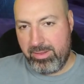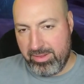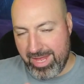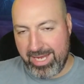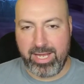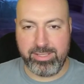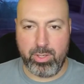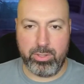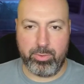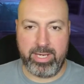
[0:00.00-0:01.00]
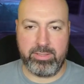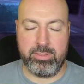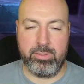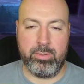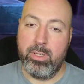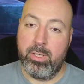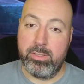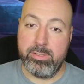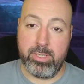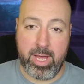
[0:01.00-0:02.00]
That guy's going to rank 2.
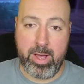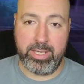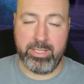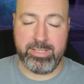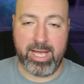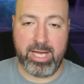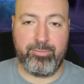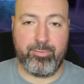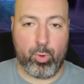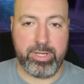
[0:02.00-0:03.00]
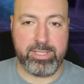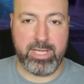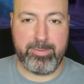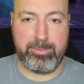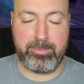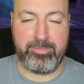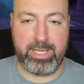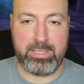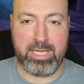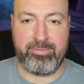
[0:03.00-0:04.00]
So now I got to decide for this level up
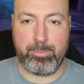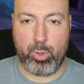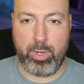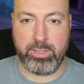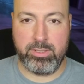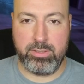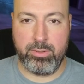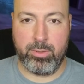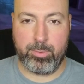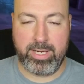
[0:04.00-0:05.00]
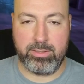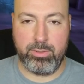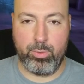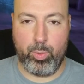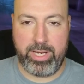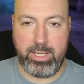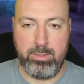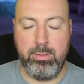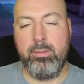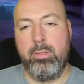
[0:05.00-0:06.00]
event if I'm going to do a rank 2
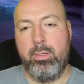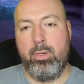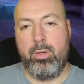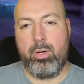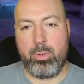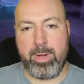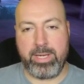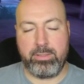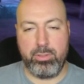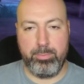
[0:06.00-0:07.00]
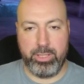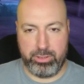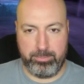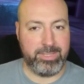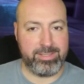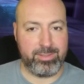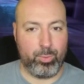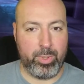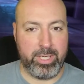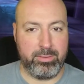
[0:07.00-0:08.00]
Wiccan or rank 2 Bishop. That's a
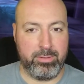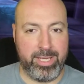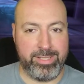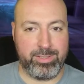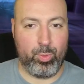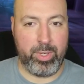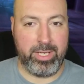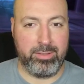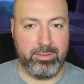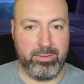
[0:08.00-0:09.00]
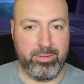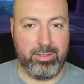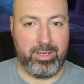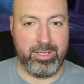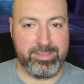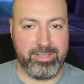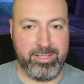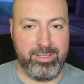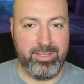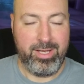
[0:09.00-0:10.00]
win. That's a win.
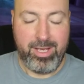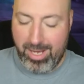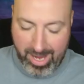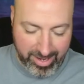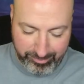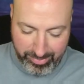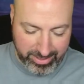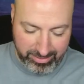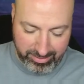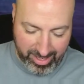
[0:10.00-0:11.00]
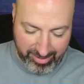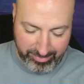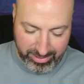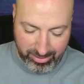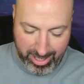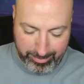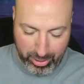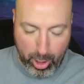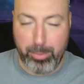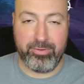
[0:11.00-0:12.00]
Honestly, I've been I've been I've been
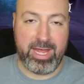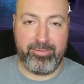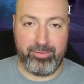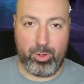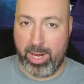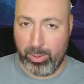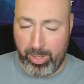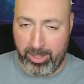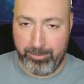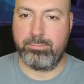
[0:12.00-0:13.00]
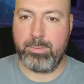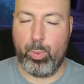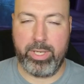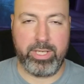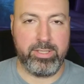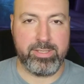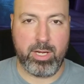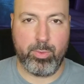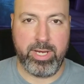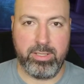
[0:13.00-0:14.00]
hoping for that for quite a while. Wiccan is
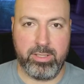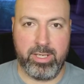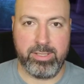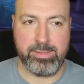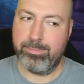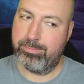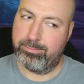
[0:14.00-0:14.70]
now awakened, guys